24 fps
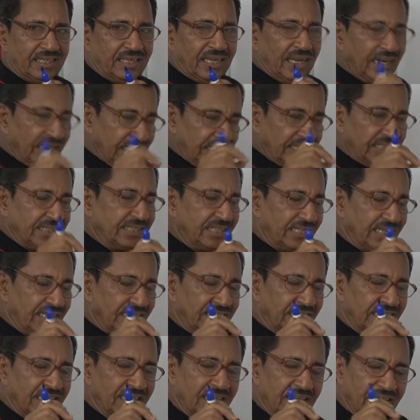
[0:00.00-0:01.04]
in
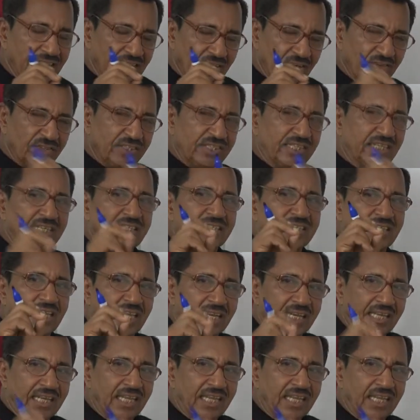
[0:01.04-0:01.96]
the linguistic sign